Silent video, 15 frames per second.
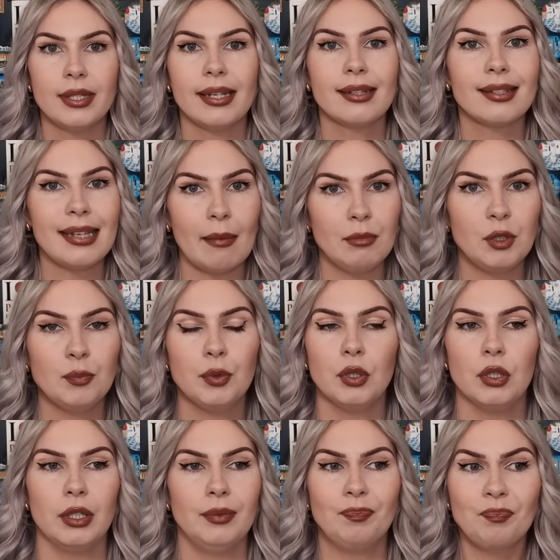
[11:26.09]
acceptable
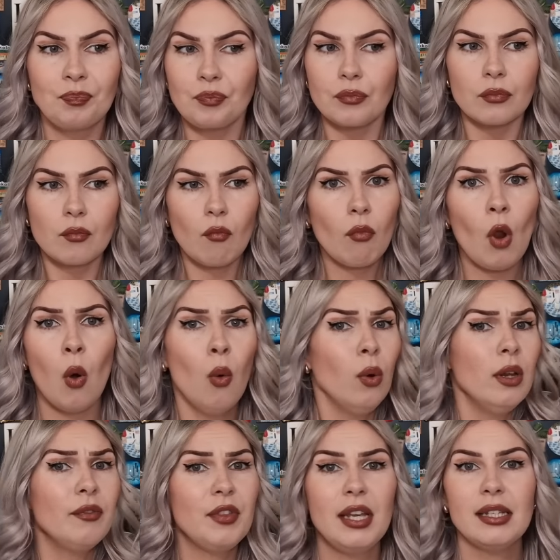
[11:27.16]
and all
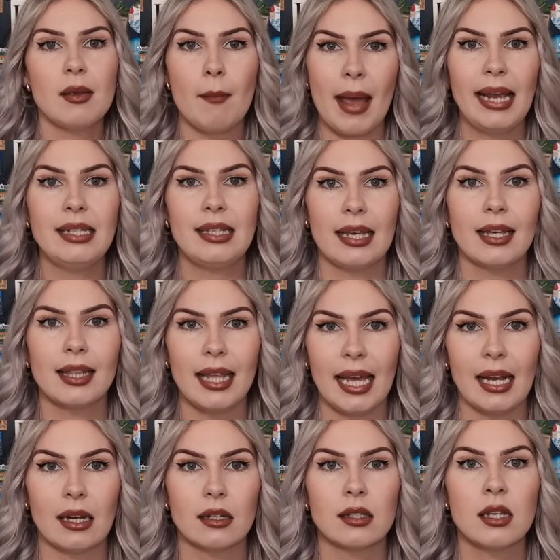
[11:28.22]
of these amazing
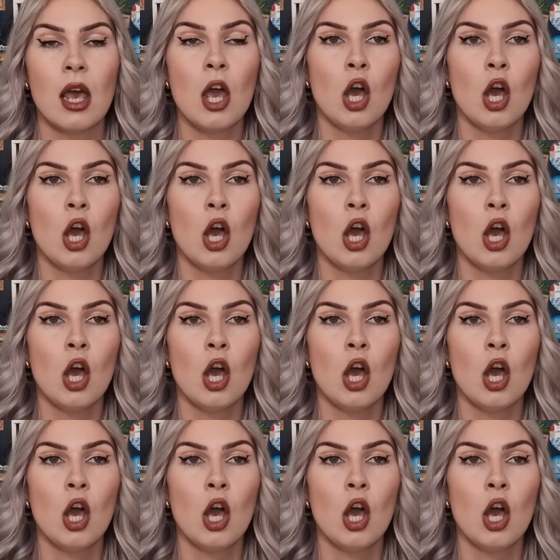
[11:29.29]
things,